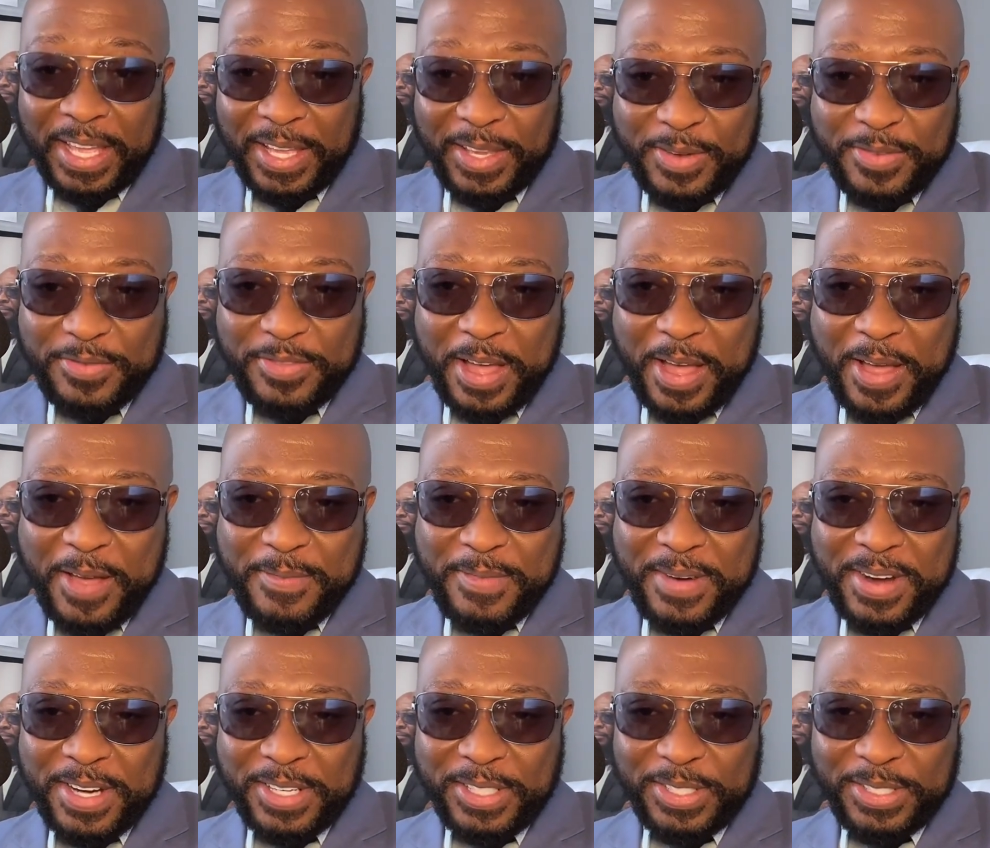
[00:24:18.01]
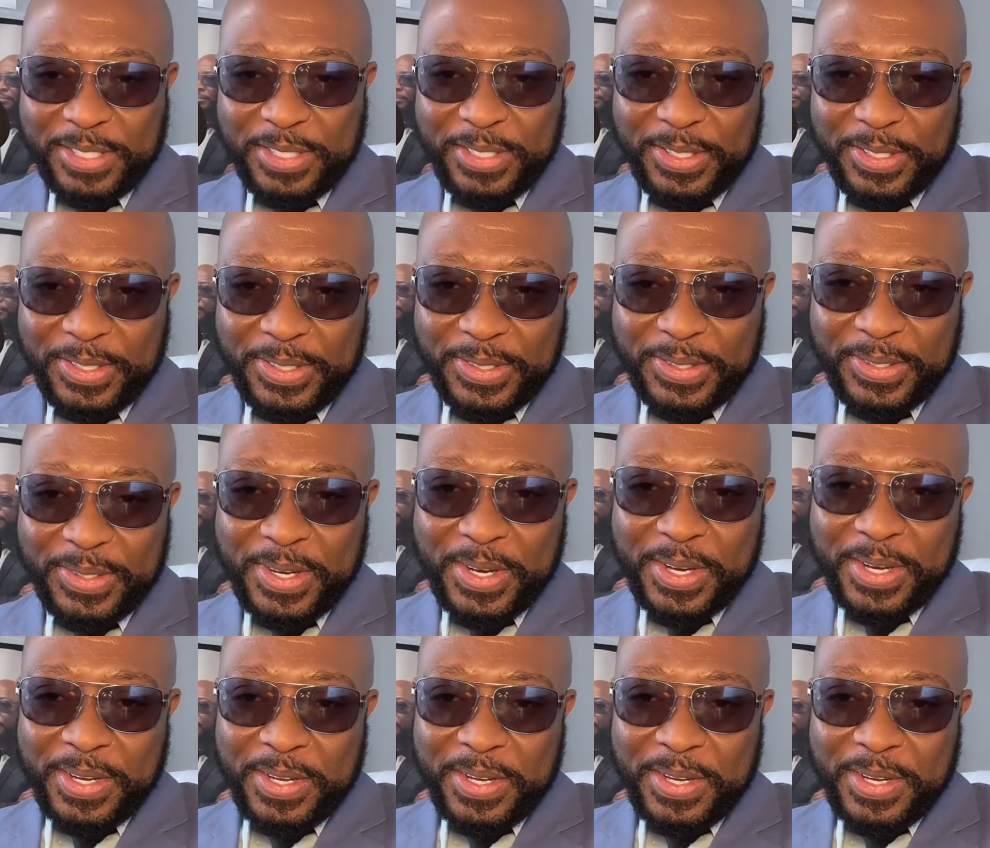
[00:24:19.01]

Thank you very much. You